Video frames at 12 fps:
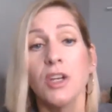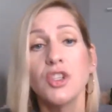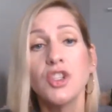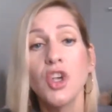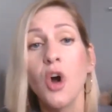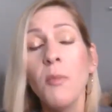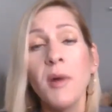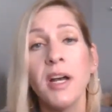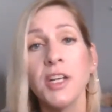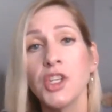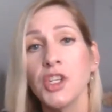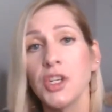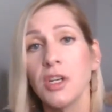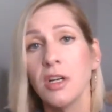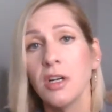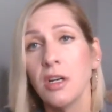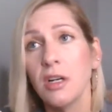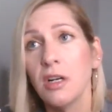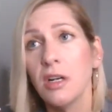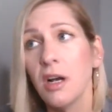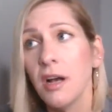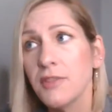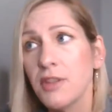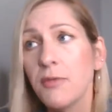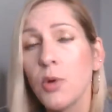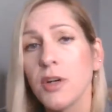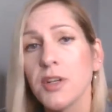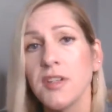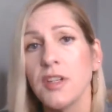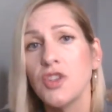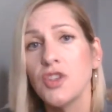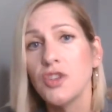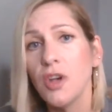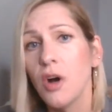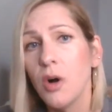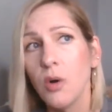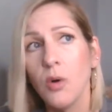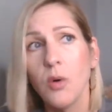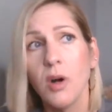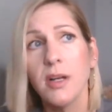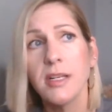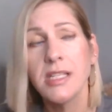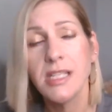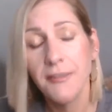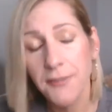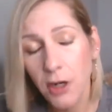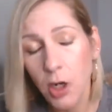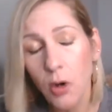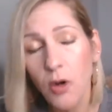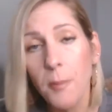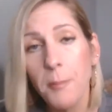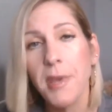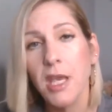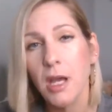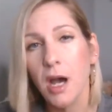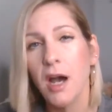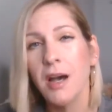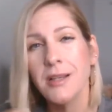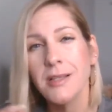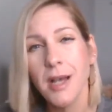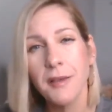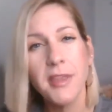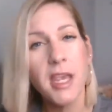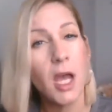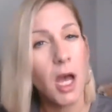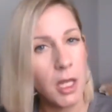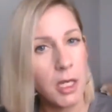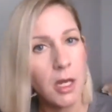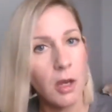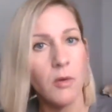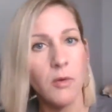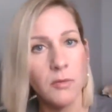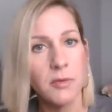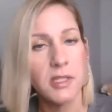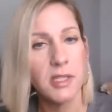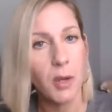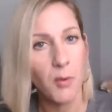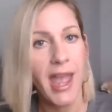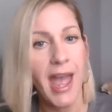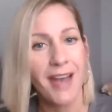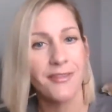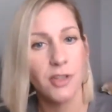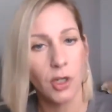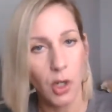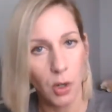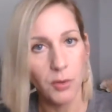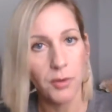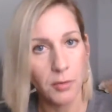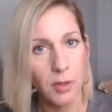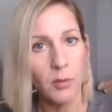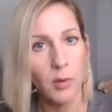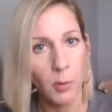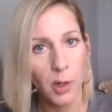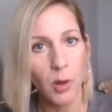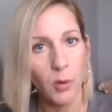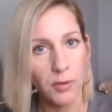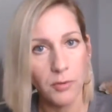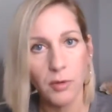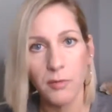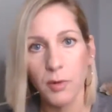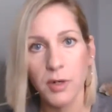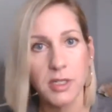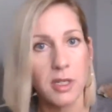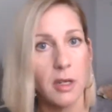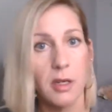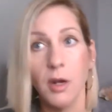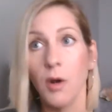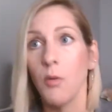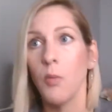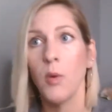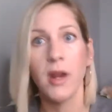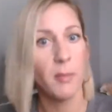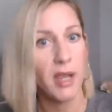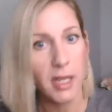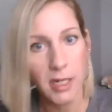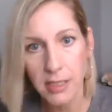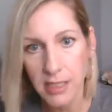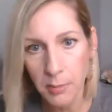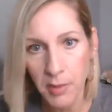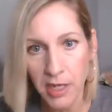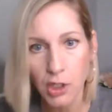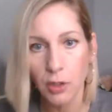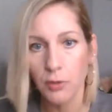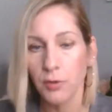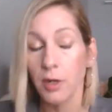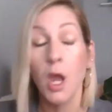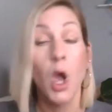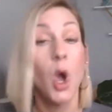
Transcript: So much of divorce is so difficult because of the unknowns that we have to go through when we're going through divorce. When am I going to see my children?